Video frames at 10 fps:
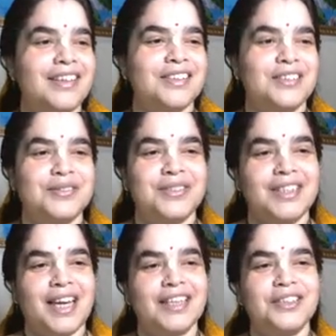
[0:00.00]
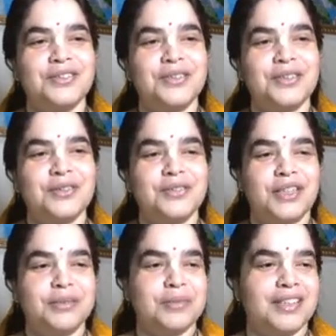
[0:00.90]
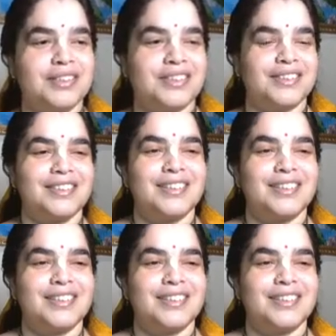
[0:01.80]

So we thank you so very much.